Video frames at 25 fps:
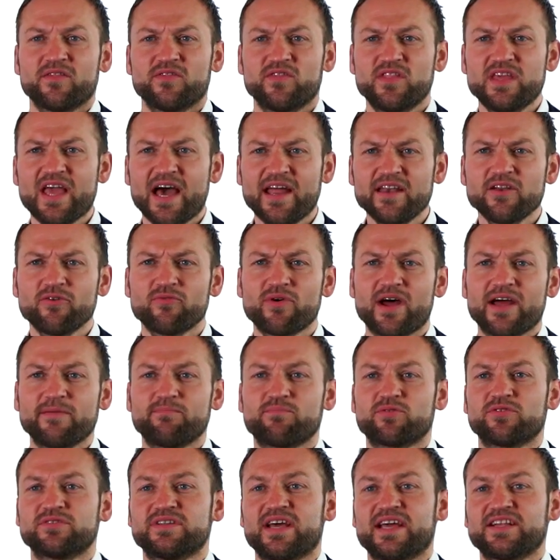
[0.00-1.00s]
The
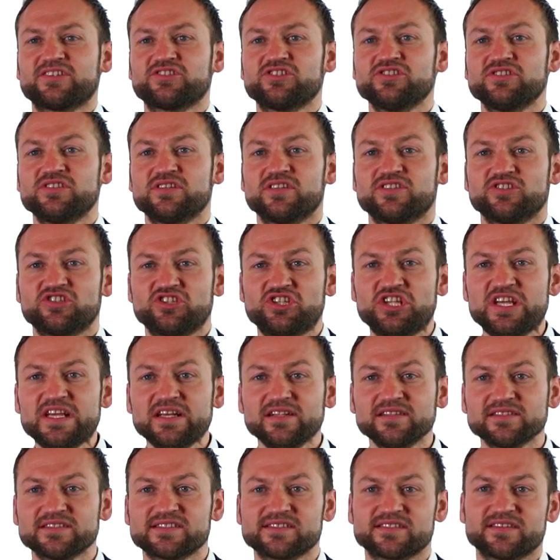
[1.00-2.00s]
underride protection
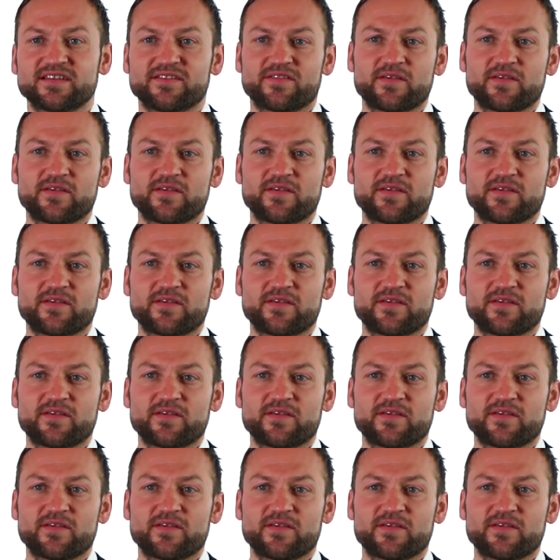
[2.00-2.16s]
shields